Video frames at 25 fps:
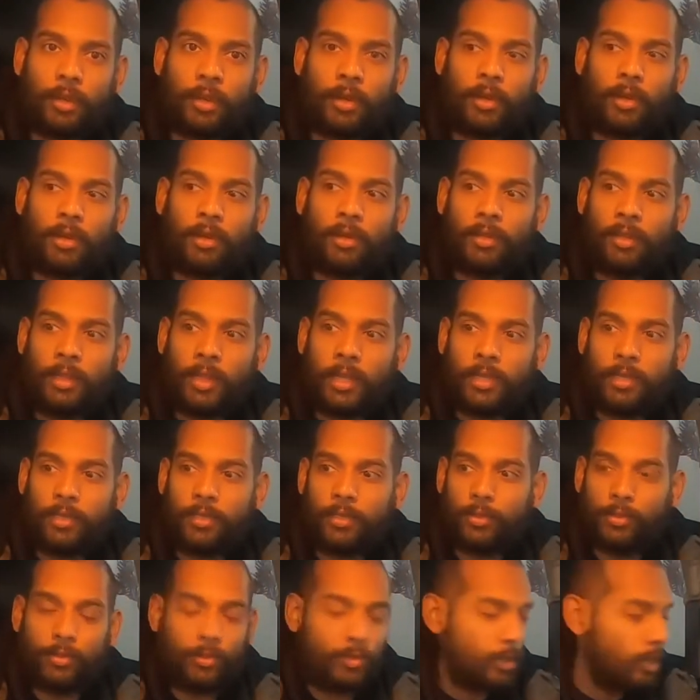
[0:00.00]
Like
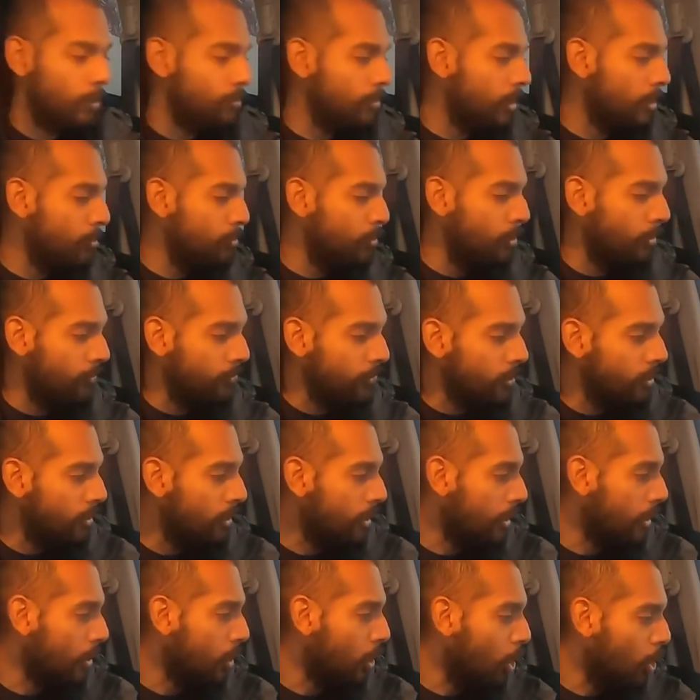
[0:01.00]
sometimes you have to
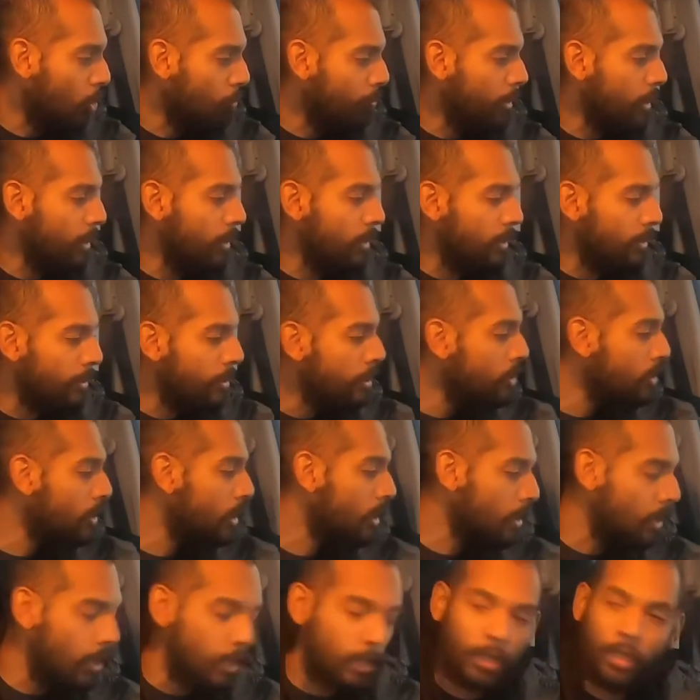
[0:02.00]
like open it and then you
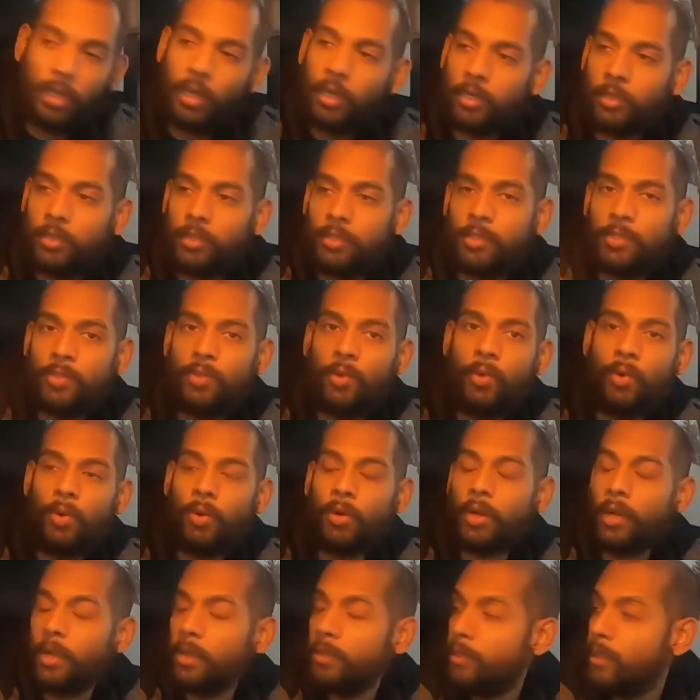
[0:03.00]
got to unlock this
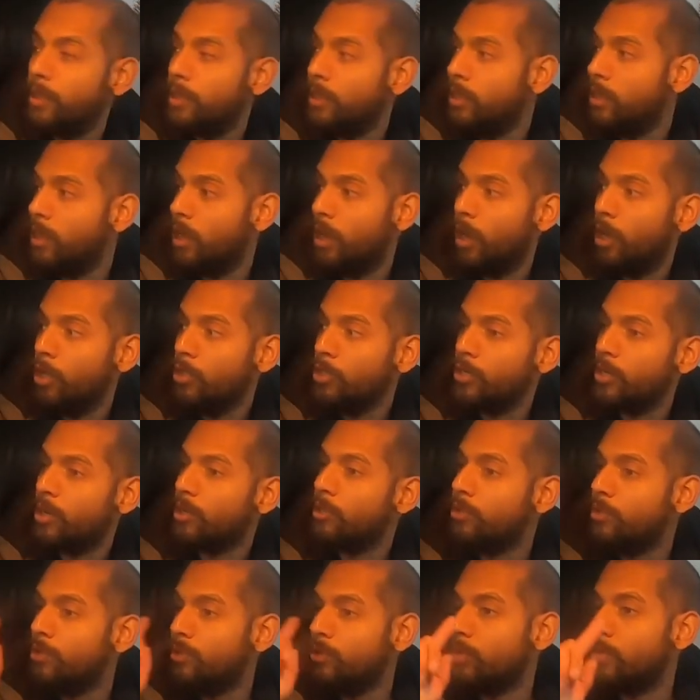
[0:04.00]
door and then all your
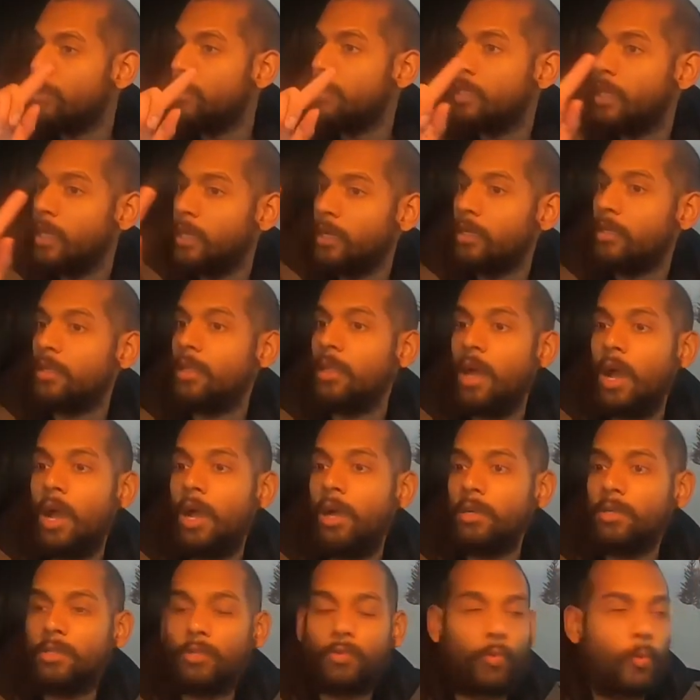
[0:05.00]
other doors get
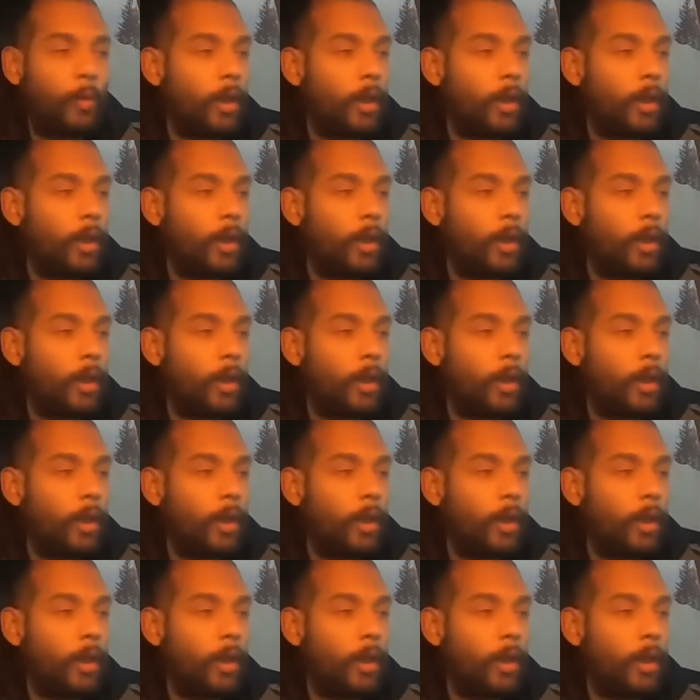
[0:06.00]
unlocked,